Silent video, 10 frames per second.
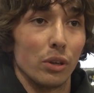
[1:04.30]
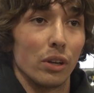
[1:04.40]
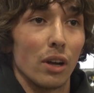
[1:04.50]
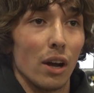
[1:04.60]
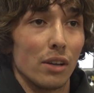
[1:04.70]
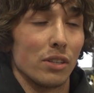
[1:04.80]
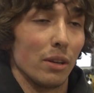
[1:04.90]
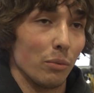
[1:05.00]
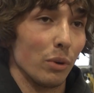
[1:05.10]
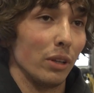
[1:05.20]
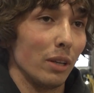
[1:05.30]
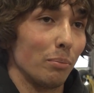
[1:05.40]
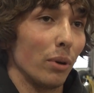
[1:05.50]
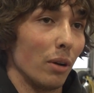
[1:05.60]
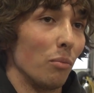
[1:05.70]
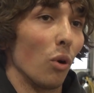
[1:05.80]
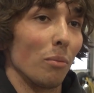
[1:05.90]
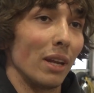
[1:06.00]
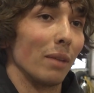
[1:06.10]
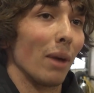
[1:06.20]
a good cause, it really put
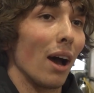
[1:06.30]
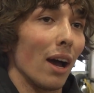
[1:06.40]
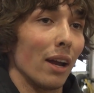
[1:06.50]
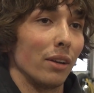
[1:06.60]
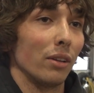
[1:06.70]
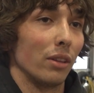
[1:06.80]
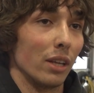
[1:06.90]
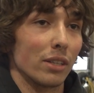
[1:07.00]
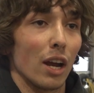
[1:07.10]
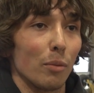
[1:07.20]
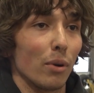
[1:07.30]
more meaning behind the entire